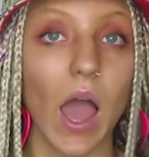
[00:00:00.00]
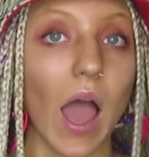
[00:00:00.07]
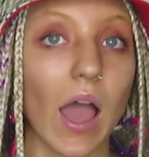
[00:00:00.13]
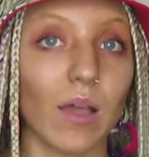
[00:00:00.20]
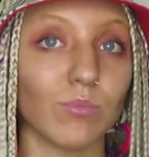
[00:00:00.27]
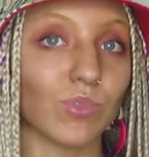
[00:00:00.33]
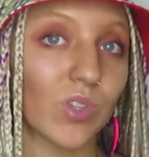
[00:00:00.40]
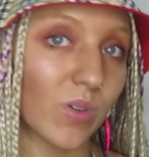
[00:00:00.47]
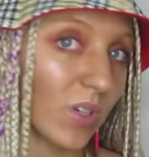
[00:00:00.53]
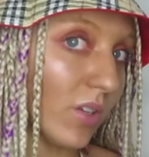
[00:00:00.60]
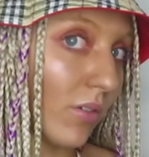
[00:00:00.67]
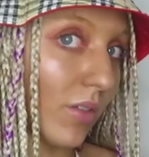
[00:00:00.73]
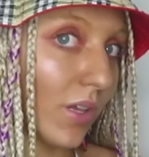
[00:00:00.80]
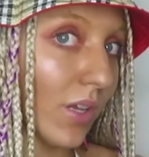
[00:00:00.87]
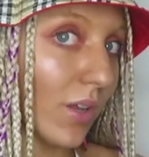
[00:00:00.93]
Um, so I
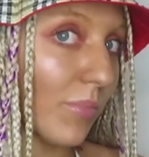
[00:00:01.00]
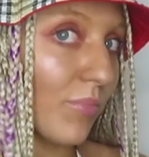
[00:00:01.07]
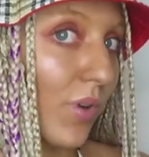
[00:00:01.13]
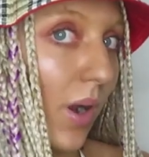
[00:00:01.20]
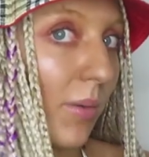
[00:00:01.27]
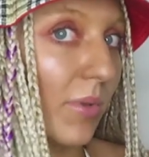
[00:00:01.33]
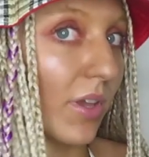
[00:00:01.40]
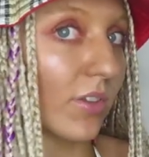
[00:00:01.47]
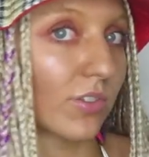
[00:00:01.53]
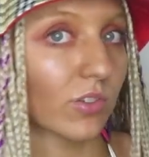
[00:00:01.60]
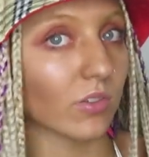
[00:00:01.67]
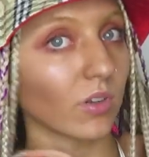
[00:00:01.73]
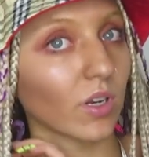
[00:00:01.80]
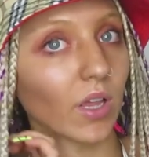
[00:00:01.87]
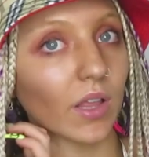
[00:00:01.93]
do think I'm probably
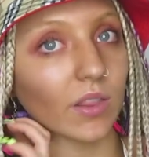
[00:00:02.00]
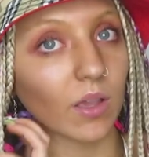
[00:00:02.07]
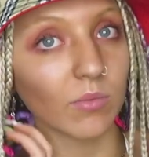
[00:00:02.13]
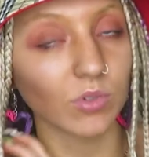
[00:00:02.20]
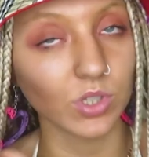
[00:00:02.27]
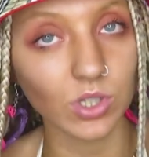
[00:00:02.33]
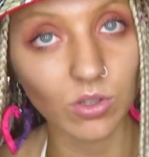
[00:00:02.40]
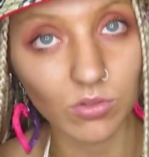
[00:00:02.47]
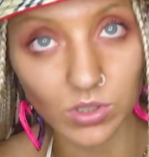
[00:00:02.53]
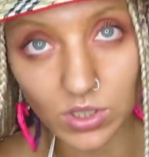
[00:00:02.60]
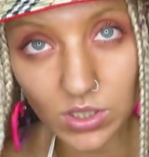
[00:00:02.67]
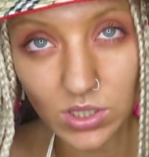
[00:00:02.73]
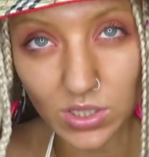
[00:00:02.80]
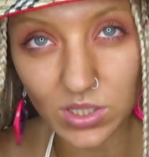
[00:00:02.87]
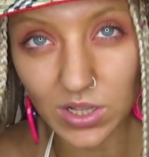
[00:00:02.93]
just gonna get that one too because
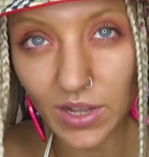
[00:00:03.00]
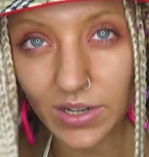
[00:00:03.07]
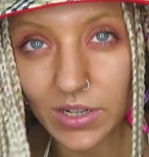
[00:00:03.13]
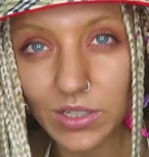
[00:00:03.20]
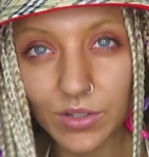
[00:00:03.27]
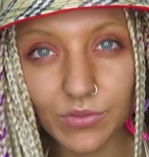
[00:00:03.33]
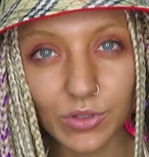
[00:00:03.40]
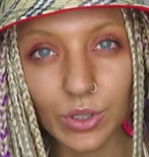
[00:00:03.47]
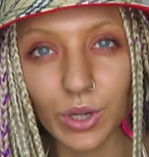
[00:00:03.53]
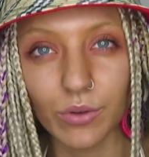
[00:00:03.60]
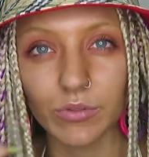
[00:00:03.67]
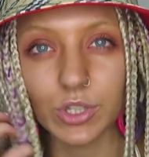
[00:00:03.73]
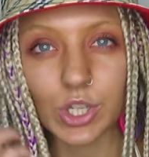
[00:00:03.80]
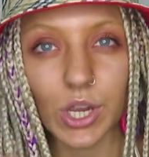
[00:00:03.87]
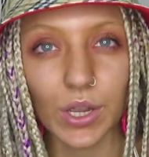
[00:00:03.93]
it's a slightly different
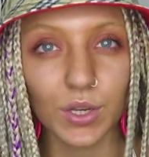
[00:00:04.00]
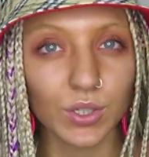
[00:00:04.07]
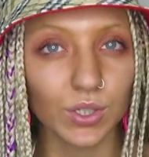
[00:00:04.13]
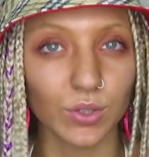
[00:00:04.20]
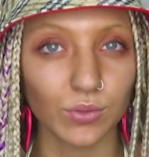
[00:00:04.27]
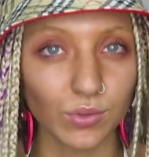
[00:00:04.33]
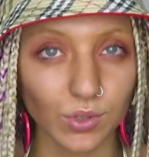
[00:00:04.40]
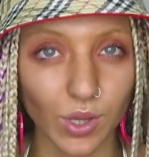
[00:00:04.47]
Nova check too.